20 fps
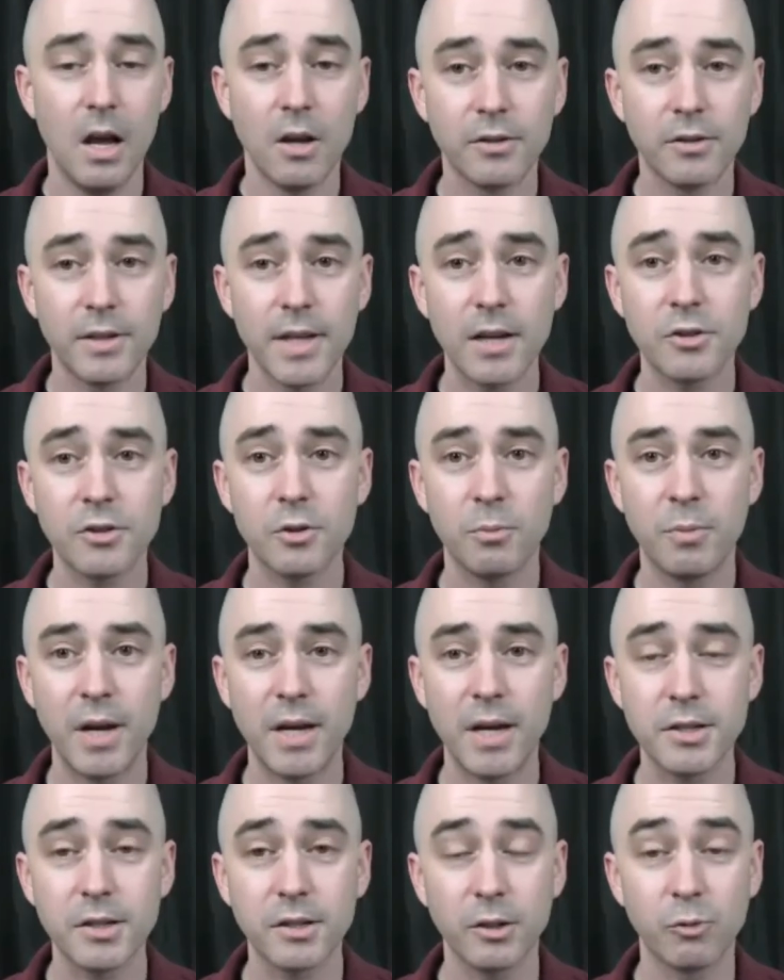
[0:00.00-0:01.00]
So
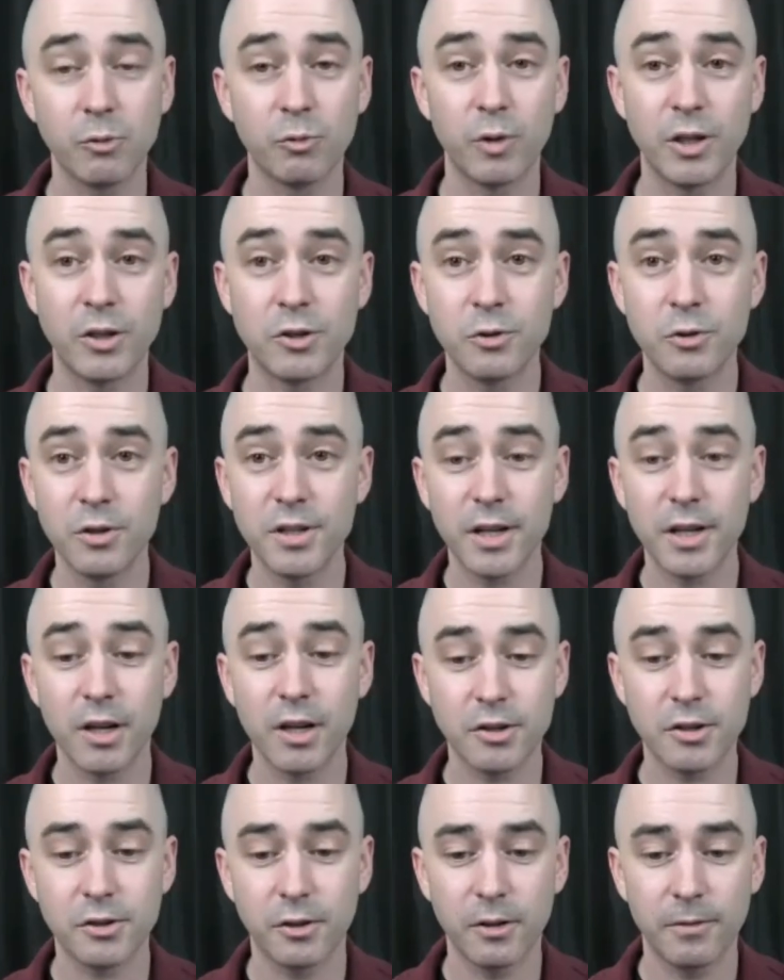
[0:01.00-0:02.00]
basically, as soon as I
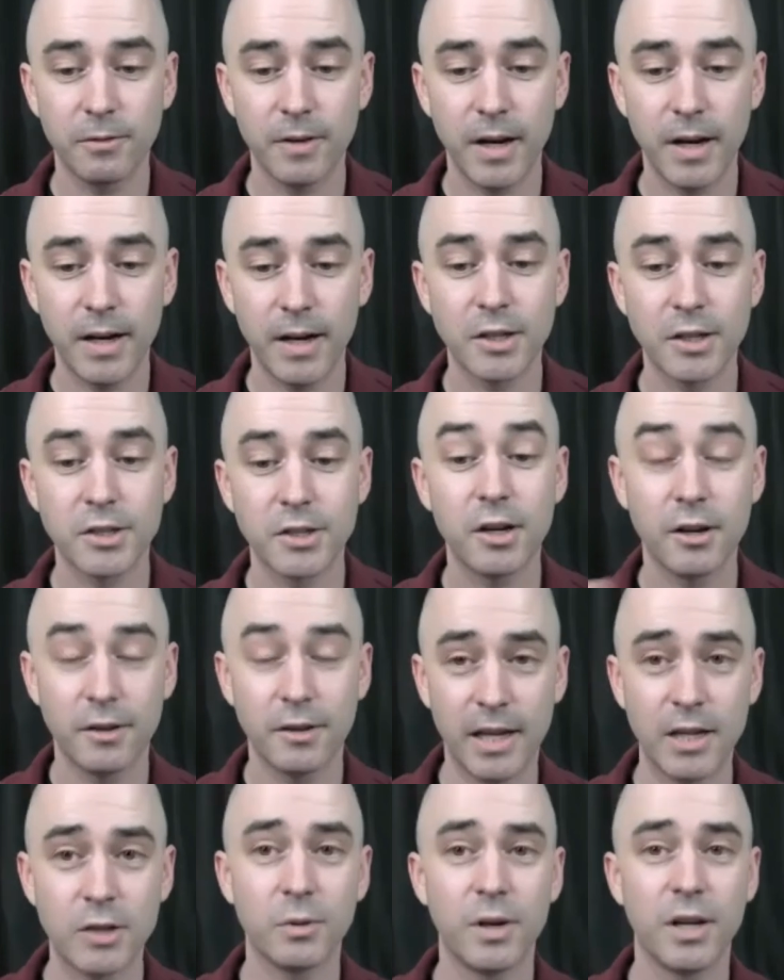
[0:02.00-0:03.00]
got certified,
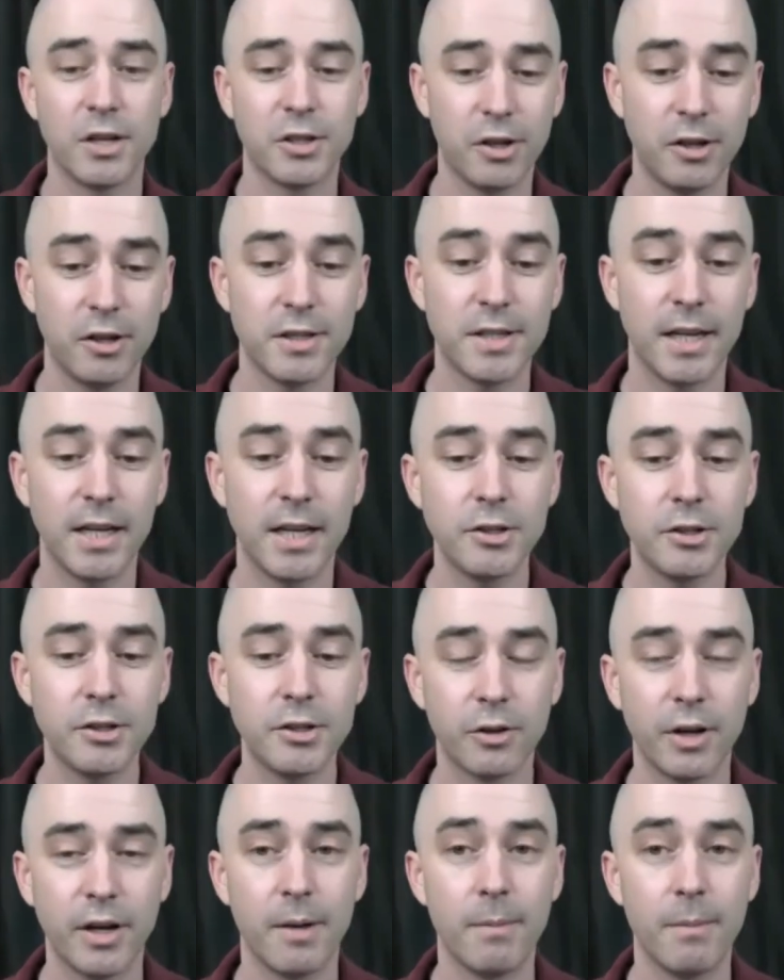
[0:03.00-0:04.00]
that's when I started to
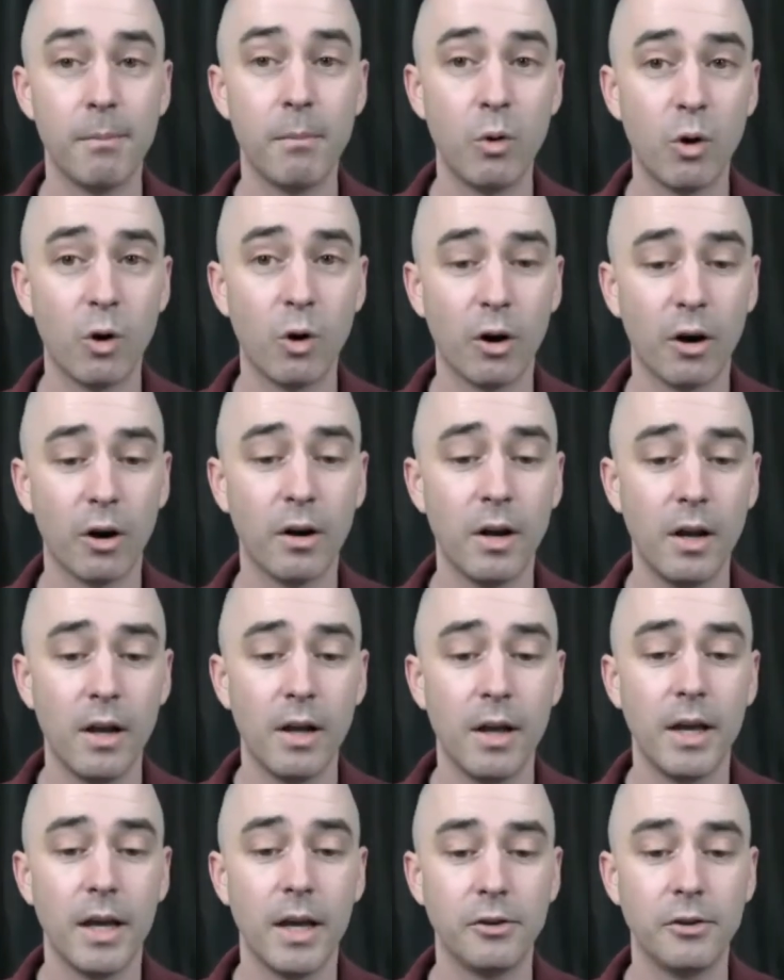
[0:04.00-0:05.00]
integrate it more
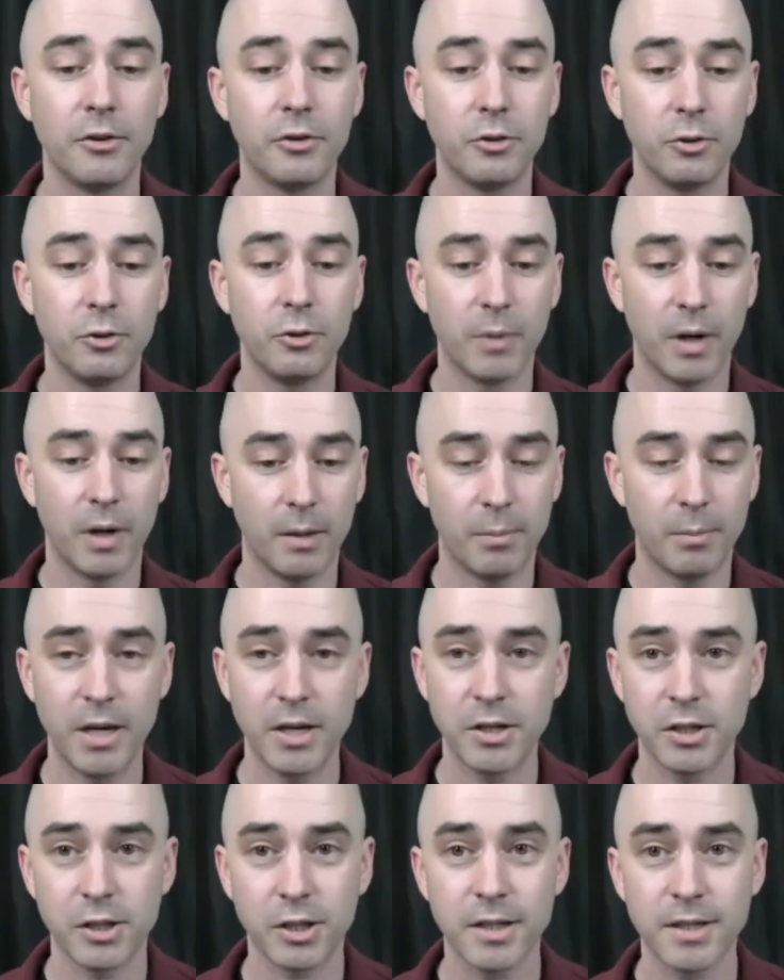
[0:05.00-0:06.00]
into my
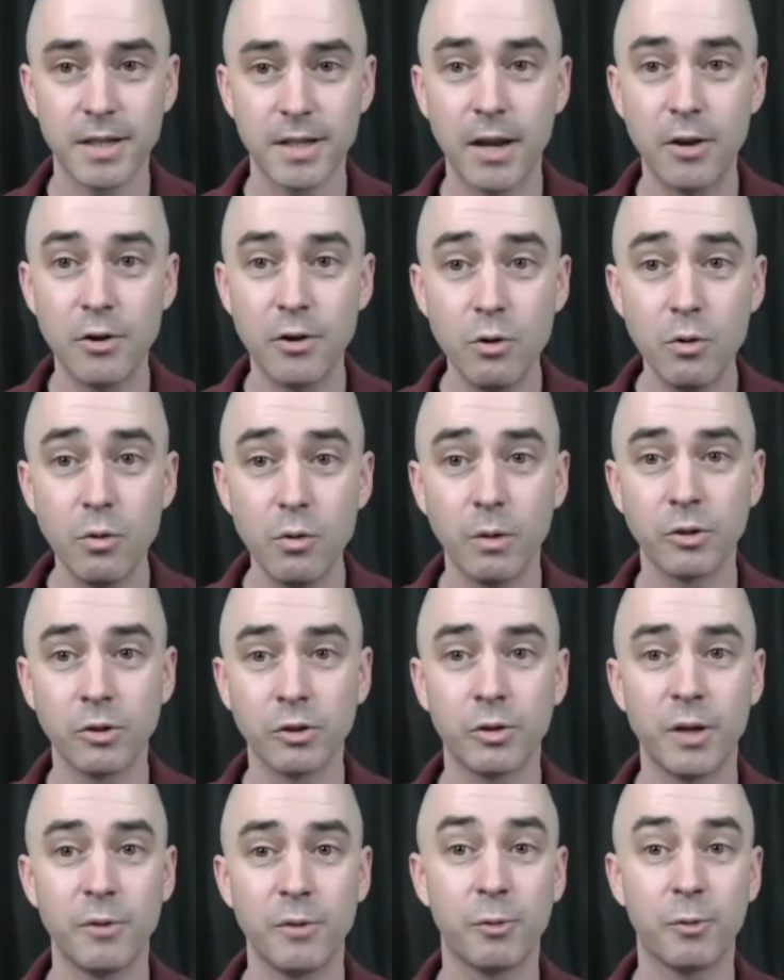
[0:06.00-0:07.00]
patients, because I knew it was
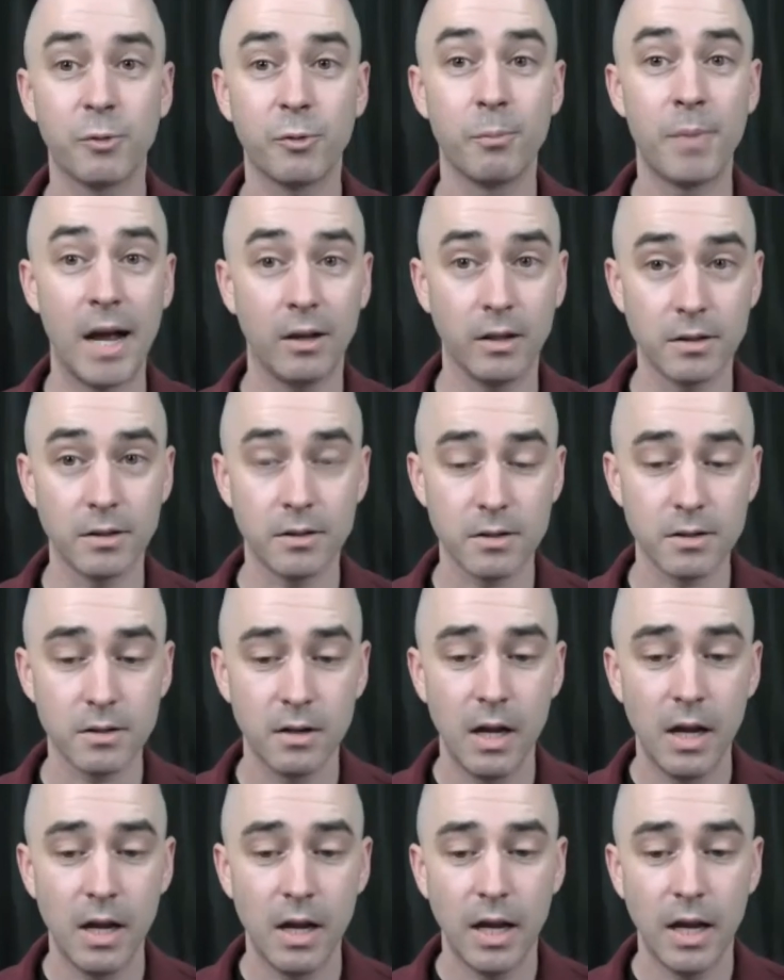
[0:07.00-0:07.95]
great for balance.